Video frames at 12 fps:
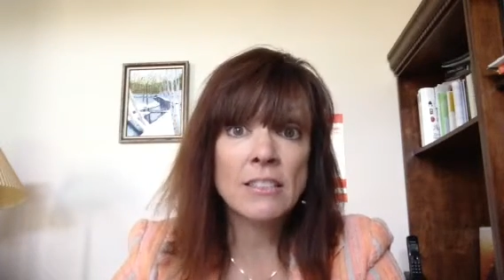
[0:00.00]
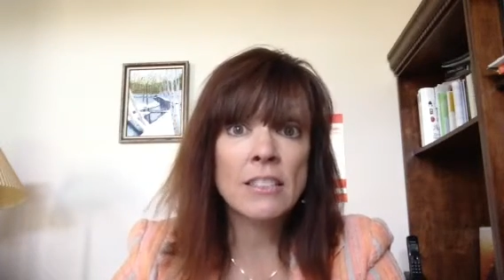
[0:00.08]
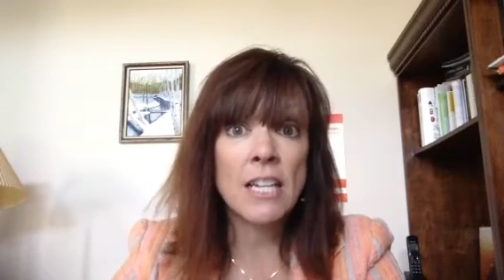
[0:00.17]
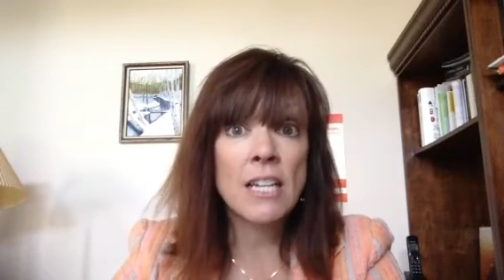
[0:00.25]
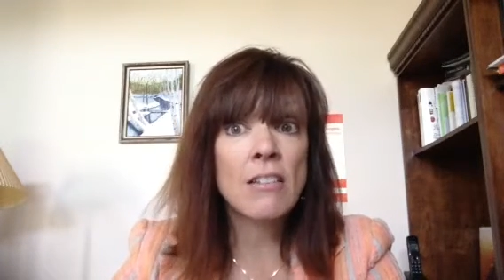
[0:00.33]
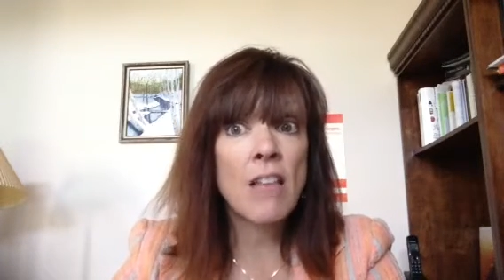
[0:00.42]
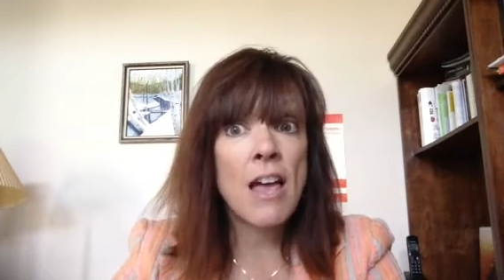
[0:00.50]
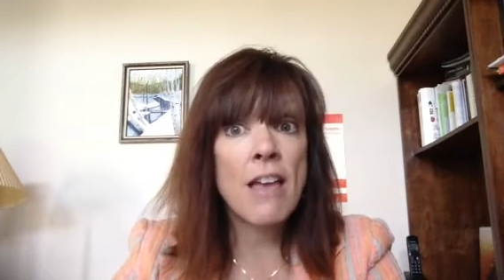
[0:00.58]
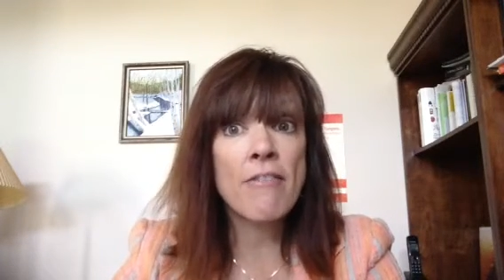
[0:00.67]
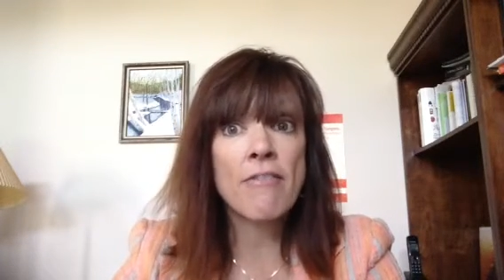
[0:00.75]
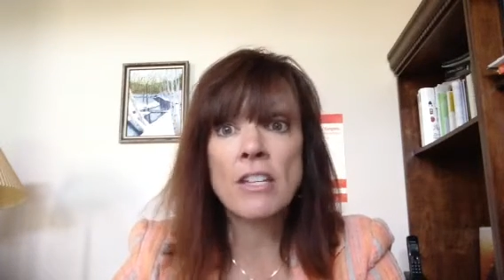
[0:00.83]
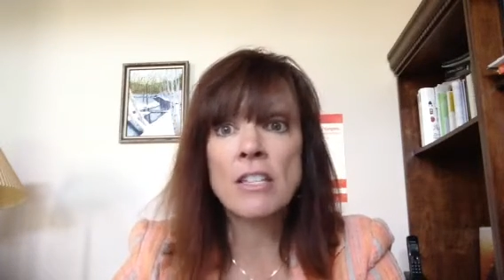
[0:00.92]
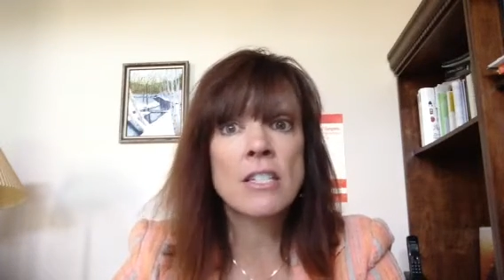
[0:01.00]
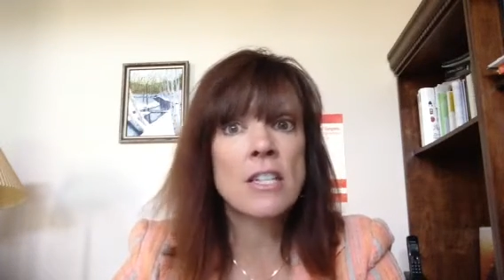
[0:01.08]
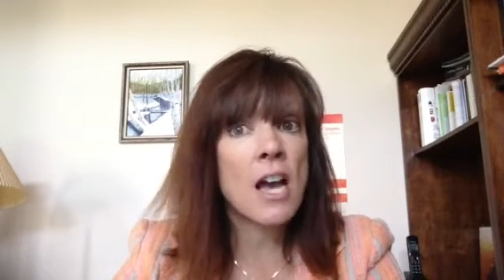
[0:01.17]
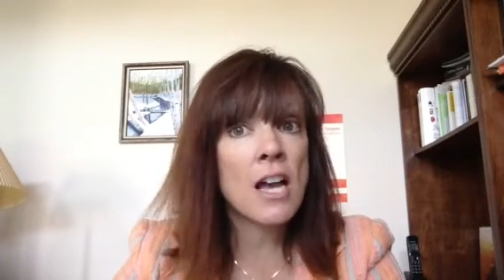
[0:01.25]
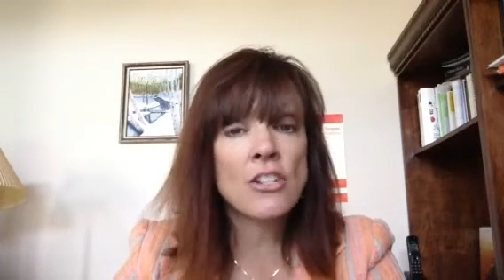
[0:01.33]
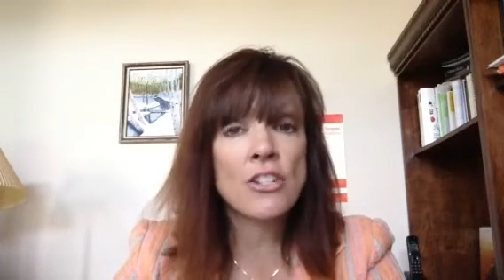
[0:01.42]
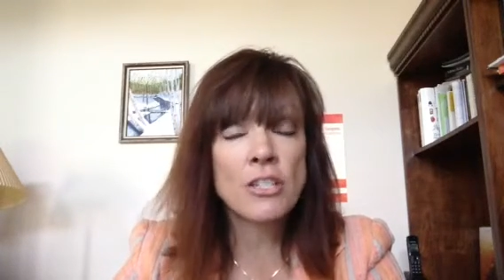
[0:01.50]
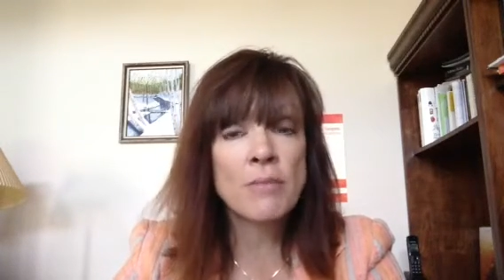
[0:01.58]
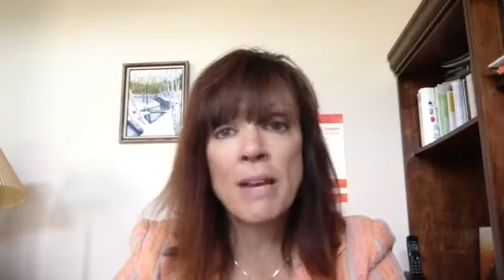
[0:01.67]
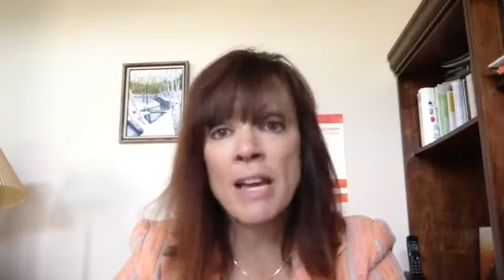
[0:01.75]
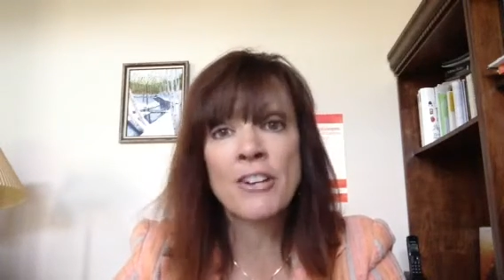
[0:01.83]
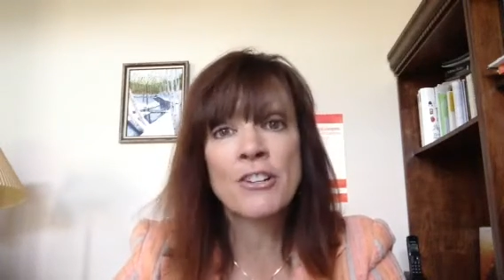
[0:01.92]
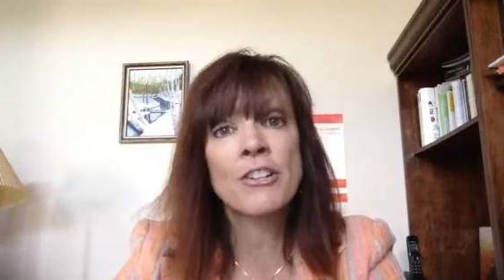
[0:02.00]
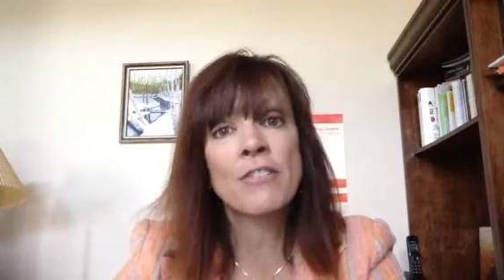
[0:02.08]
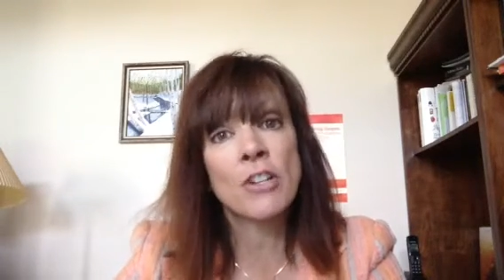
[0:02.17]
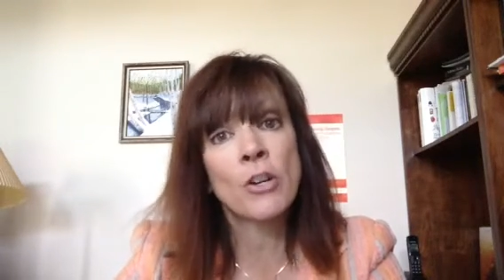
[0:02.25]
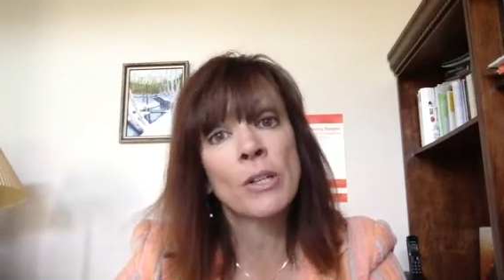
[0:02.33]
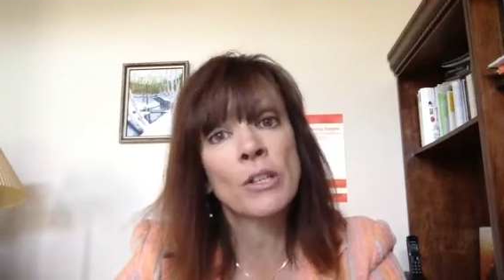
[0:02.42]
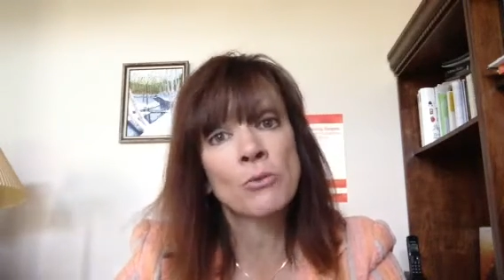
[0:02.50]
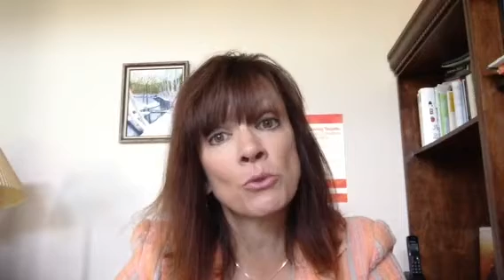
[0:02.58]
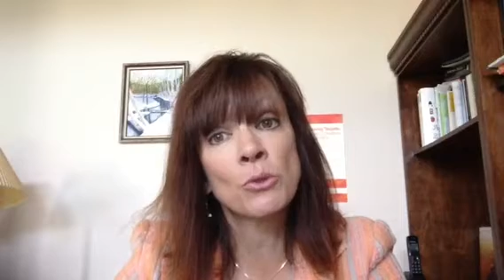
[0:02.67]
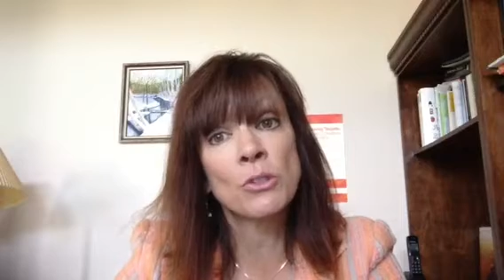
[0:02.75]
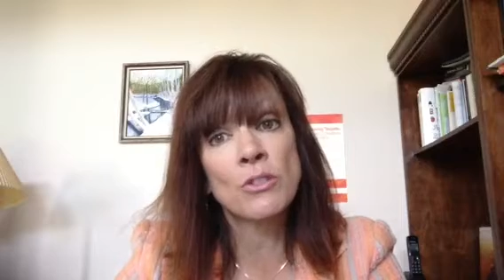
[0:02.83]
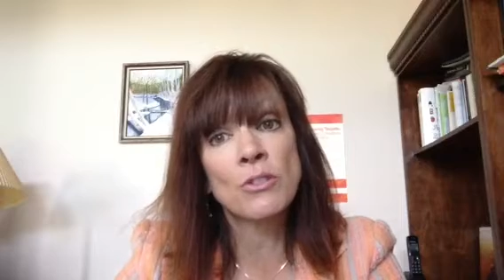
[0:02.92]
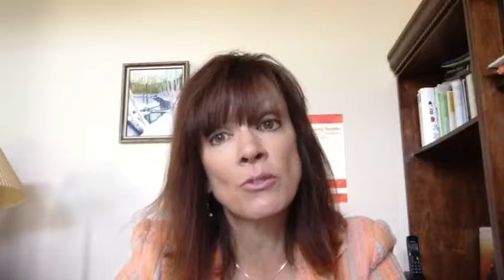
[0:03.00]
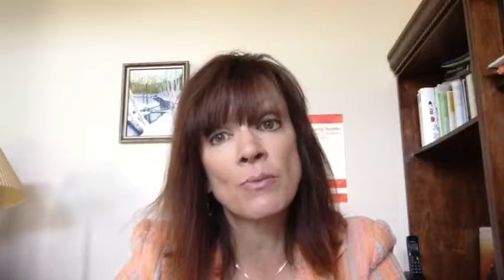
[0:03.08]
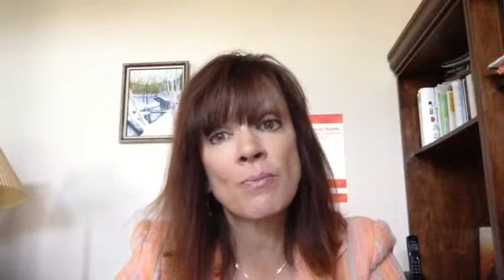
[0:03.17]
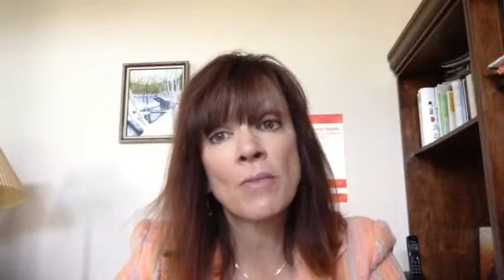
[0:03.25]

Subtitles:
like life, is not just a matter of knowing the rules.